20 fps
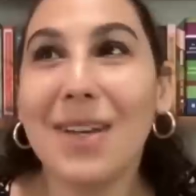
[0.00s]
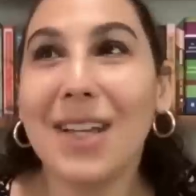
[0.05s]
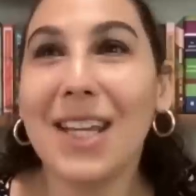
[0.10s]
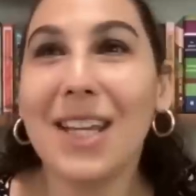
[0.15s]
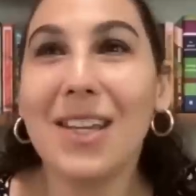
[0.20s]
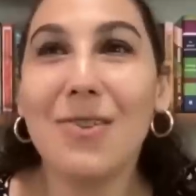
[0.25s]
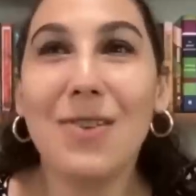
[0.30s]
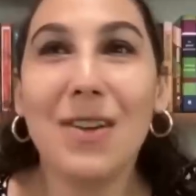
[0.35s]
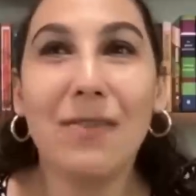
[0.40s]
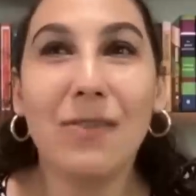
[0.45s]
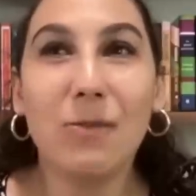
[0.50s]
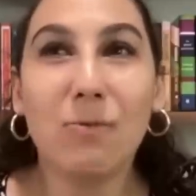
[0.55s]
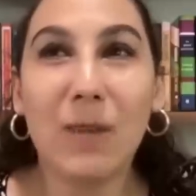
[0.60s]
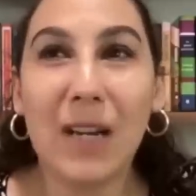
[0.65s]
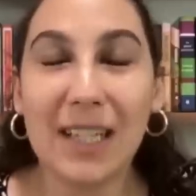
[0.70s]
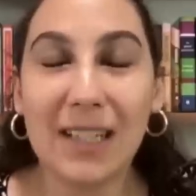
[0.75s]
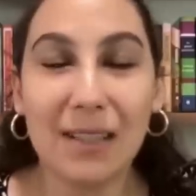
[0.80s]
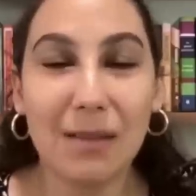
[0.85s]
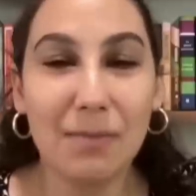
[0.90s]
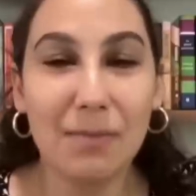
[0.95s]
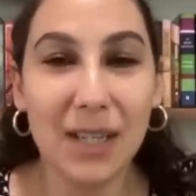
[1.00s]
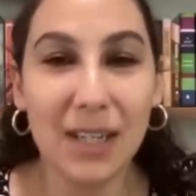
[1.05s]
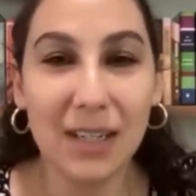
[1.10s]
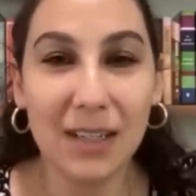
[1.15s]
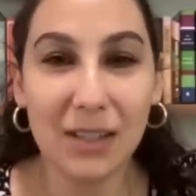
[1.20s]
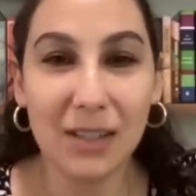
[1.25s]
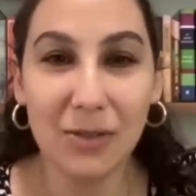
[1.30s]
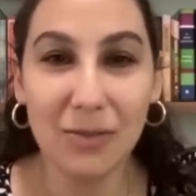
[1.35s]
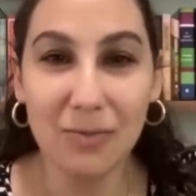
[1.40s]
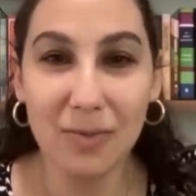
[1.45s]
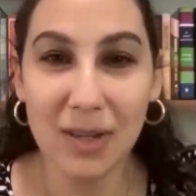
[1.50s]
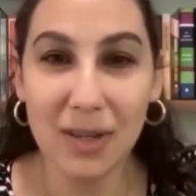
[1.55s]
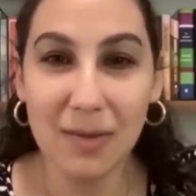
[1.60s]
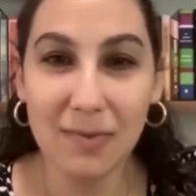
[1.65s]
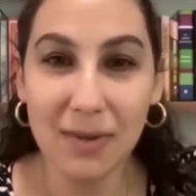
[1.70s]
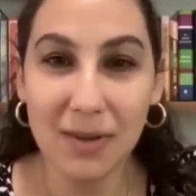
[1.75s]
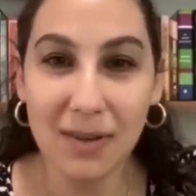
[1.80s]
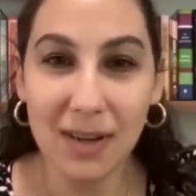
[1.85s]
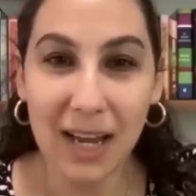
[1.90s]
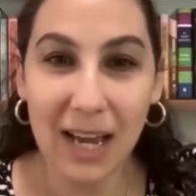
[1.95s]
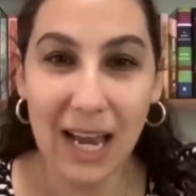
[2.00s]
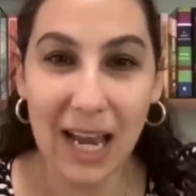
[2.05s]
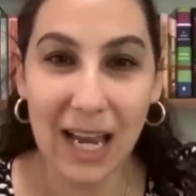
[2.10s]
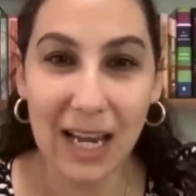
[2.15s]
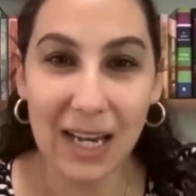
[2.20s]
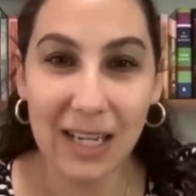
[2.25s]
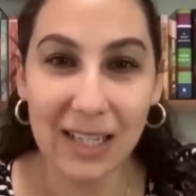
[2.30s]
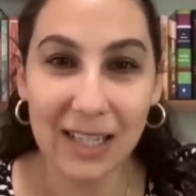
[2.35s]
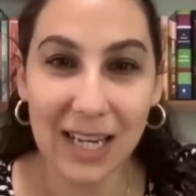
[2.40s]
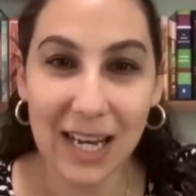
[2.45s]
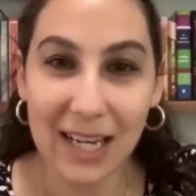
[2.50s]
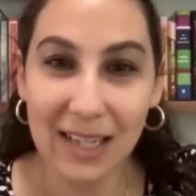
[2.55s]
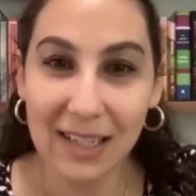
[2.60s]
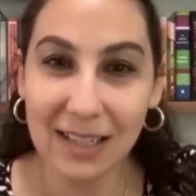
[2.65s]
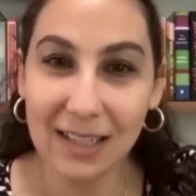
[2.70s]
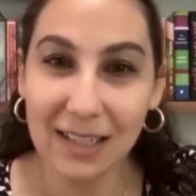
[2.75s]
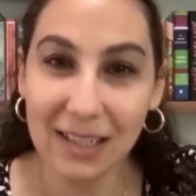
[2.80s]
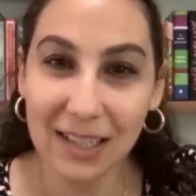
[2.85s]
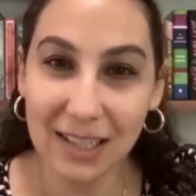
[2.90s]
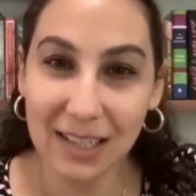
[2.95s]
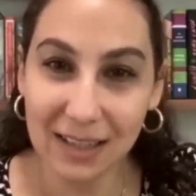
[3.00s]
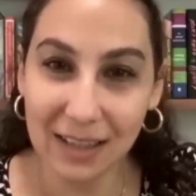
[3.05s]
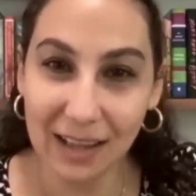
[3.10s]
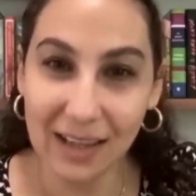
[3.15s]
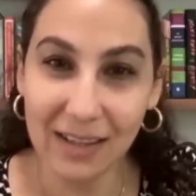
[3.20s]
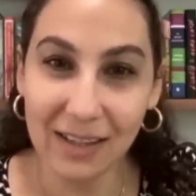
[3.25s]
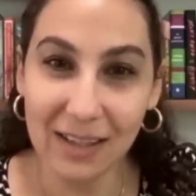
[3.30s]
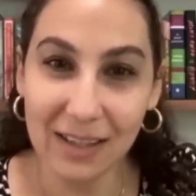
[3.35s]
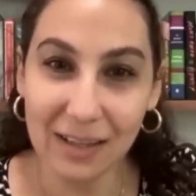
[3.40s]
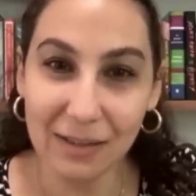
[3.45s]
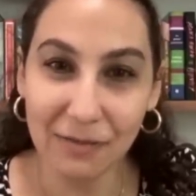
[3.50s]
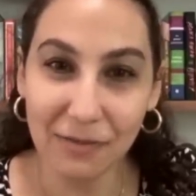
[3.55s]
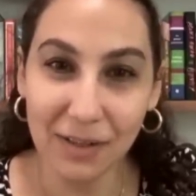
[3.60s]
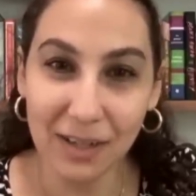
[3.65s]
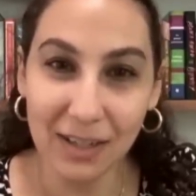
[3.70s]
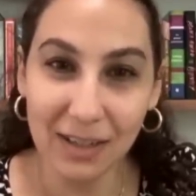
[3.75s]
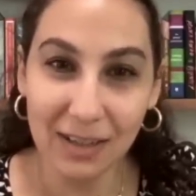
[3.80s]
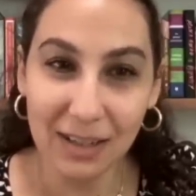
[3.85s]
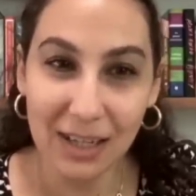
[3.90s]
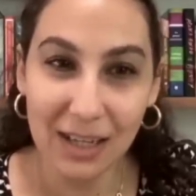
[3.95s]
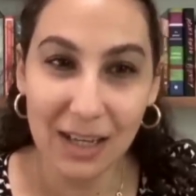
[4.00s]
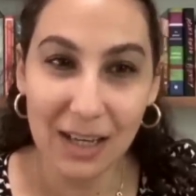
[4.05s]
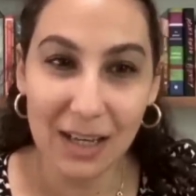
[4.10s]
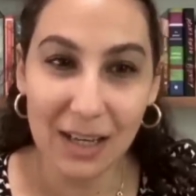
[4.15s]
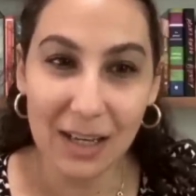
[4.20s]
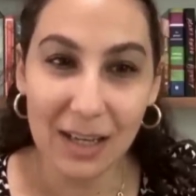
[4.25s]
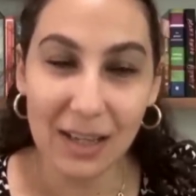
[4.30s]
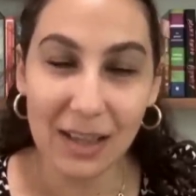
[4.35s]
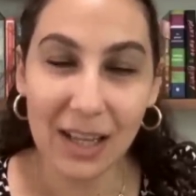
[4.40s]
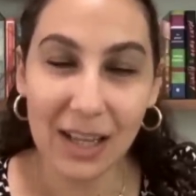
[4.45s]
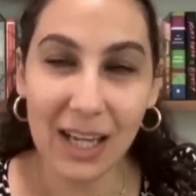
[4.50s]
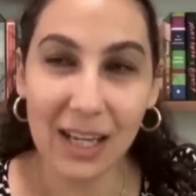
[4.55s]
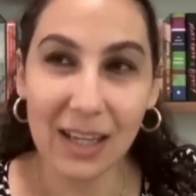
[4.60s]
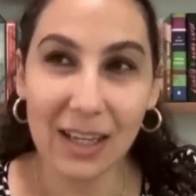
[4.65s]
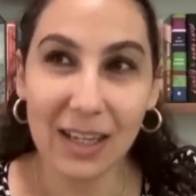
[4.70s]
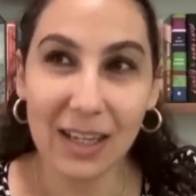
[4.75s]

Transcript: like, you give a recipe to two people and it tastes slightly different. Like,